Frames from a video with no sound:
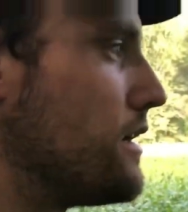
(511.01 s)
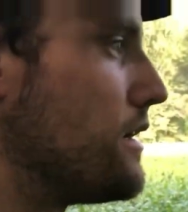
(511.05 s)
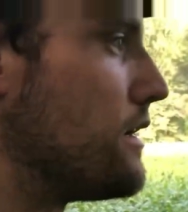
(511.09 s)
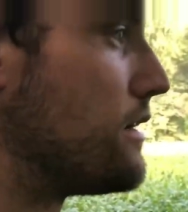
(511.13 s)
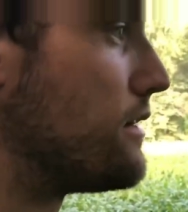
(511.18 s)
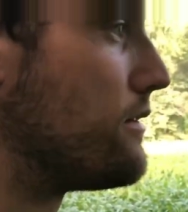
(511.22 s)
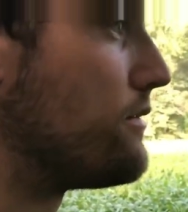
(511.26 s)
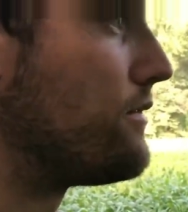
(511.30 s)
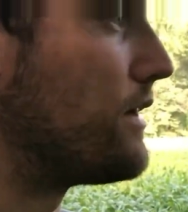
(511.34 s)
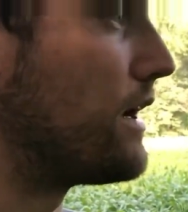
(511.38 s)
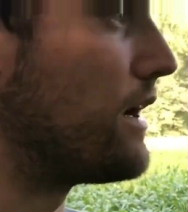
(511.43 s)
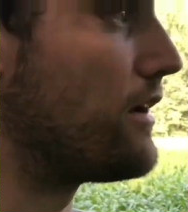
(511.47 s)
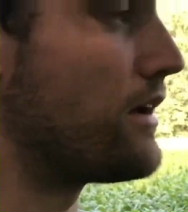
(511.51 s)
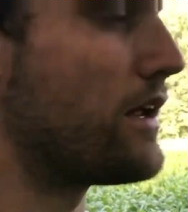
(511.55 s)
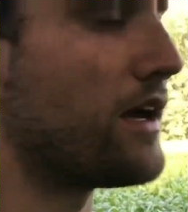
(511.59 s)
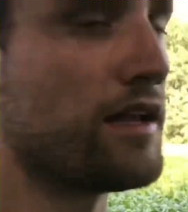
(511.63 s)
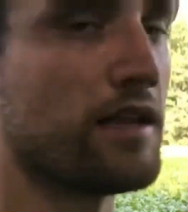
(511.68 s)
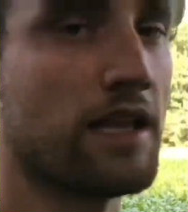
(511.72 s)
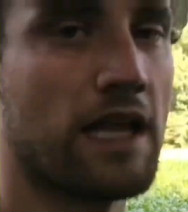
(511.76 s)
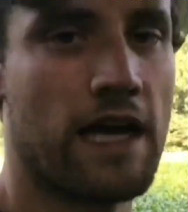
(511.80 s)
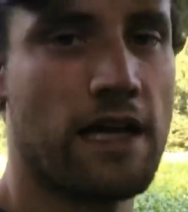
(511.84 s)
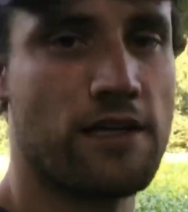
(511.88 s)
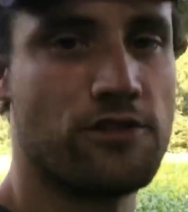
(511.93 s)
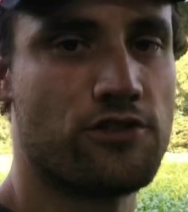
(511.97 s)
I found
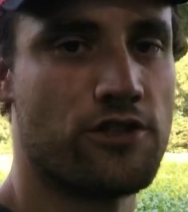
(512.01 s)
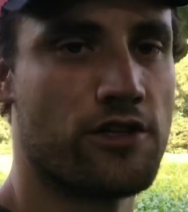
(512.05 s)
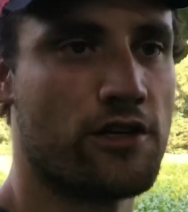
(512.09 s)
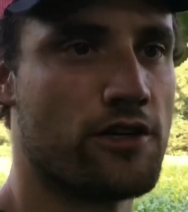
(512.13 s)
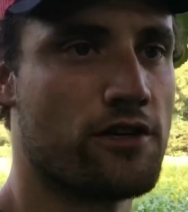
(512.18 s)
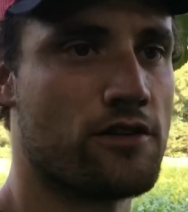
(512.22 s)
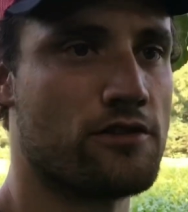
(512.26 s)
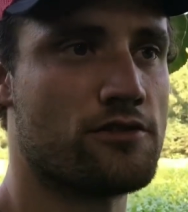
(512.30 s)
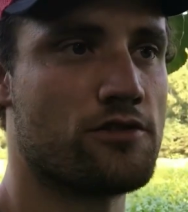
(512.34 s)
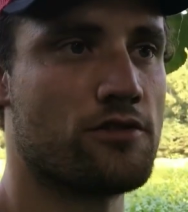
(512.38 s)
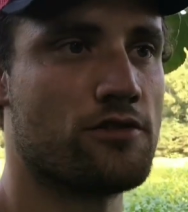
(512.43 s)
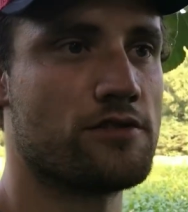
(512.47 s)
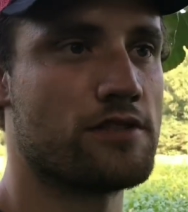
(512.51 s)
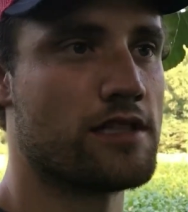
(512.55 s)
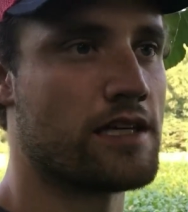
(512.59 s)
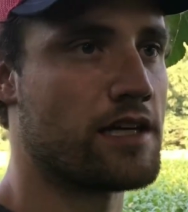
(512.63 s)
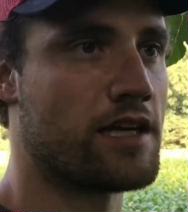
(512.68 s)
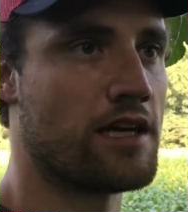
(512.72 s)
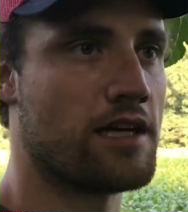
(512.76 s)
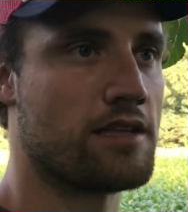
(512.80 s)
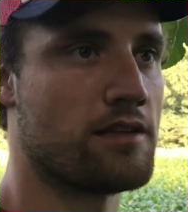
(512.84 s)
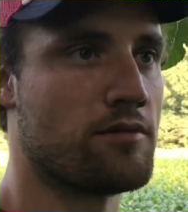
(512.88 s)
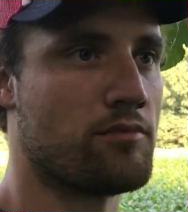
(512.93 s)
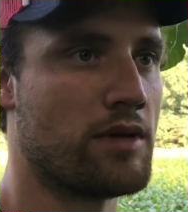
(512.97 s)
out last year, as soon as they
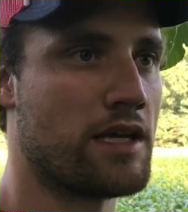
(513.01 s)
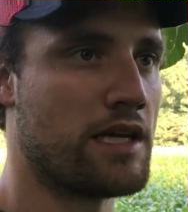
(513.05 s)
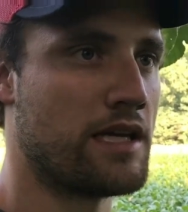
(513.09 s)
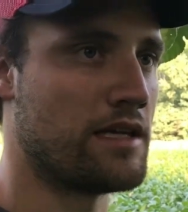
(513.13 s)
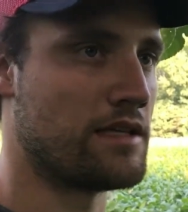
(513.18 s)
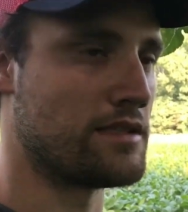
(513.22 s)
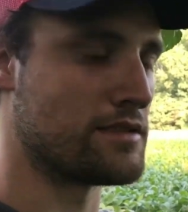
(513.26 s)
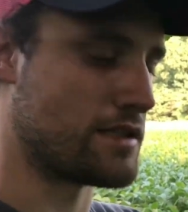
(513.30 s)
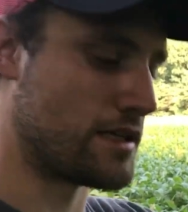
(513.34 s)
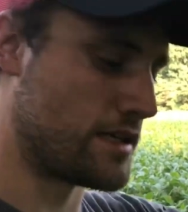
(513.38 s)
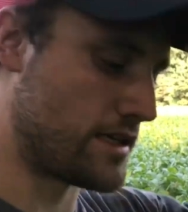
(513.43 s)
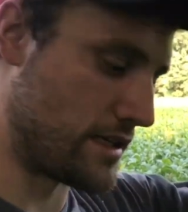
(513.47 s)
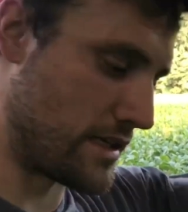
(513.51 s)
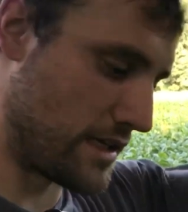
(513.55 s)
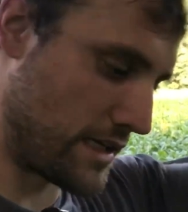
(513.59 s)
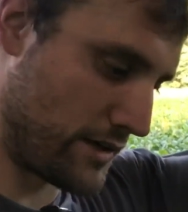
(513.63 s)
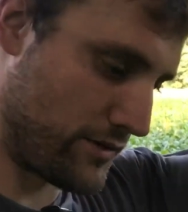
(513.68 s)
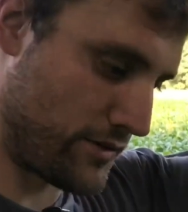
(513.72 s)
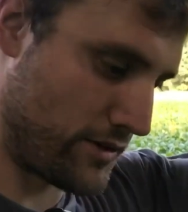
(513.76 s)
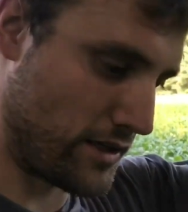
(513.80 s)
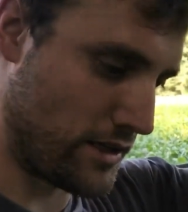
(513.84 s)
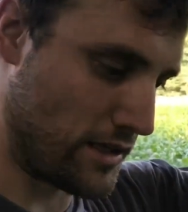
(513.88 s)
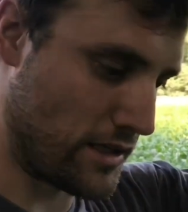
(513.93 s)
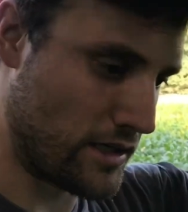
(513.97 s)
cut the beans, I didn't
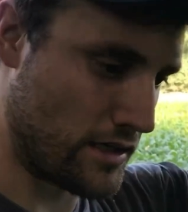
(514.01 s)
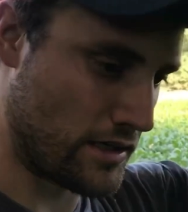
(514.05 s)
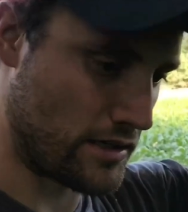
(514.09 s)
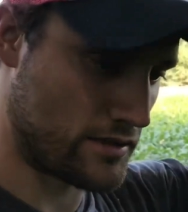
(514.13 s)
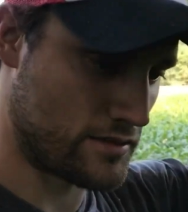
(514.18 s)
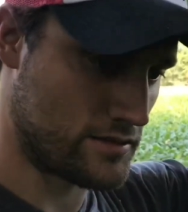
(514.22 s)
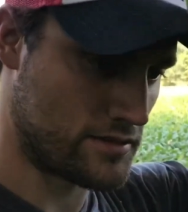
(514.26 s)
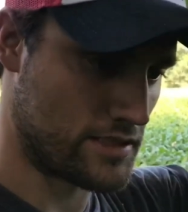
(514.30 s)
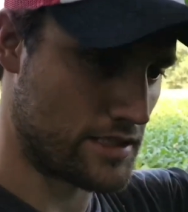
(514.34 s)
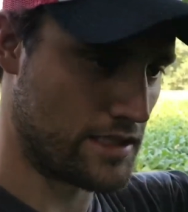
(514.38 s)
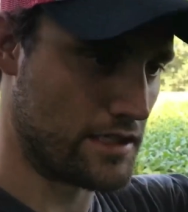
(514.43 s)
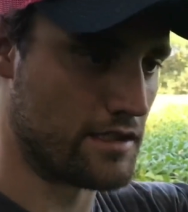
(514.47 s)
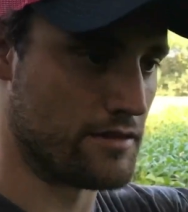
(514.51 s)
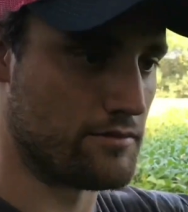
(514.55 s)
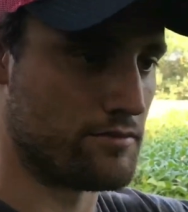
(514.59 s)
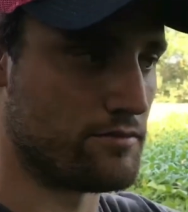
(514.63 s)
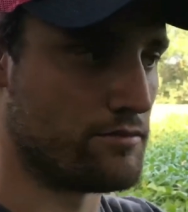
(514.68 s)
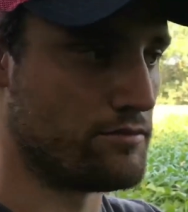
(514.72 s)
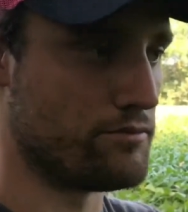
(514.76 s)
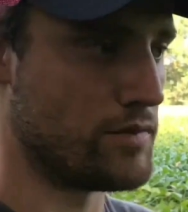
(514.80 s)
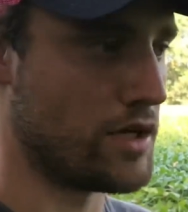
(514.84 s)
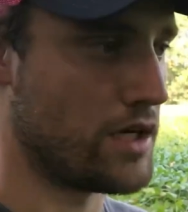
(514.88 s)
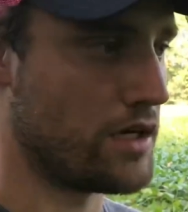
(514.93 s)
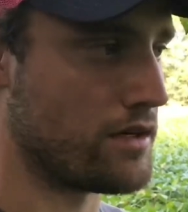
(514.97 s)
have any luck seeing
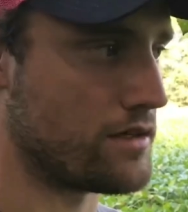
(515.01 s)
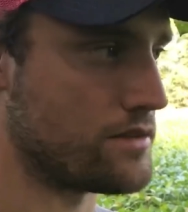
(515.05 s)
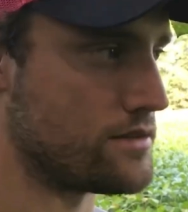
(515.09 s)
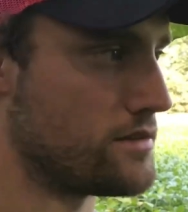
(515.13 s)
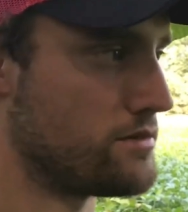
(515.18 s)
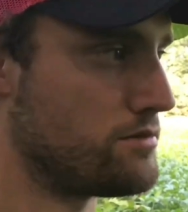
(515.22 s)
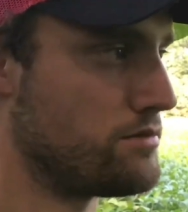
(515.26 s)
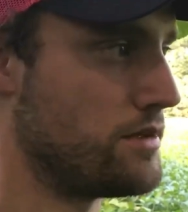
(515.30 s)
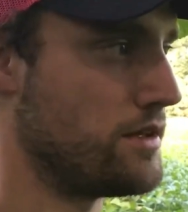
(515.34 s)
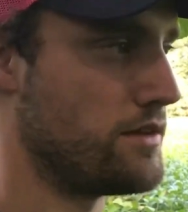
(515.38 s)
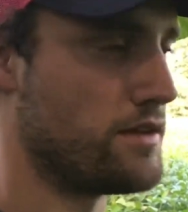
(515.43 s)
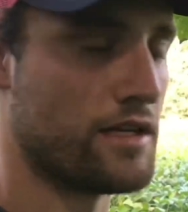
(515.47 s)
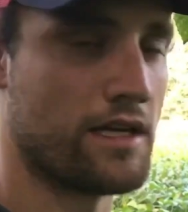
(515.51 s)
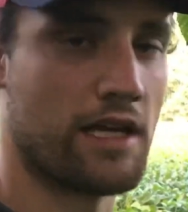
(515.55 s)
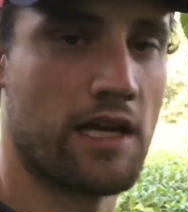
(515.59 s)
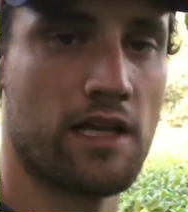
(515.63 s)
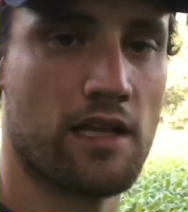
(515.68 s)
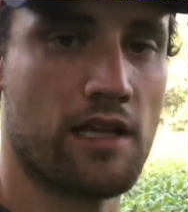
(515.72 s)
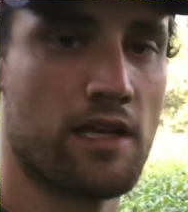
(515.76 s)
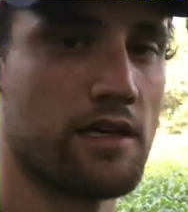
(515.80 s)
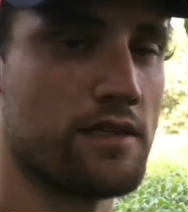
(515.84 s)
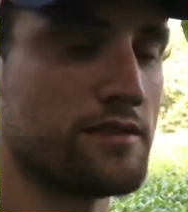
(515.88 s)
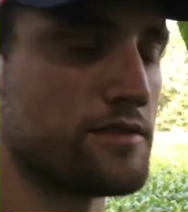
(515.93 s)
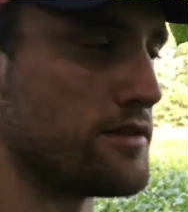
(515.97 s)
bucks in the
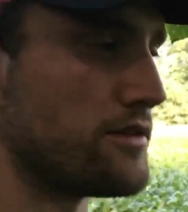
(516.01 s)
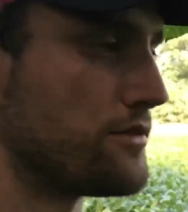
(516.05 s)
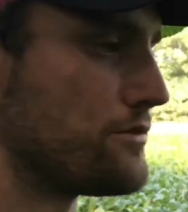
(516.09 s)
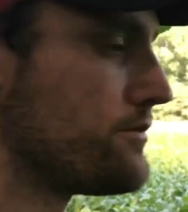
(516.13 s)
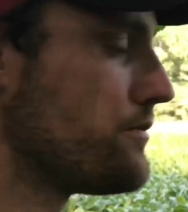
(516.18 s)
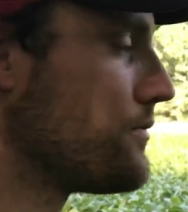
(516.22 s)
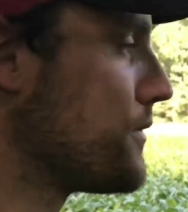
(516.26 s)
daylight. So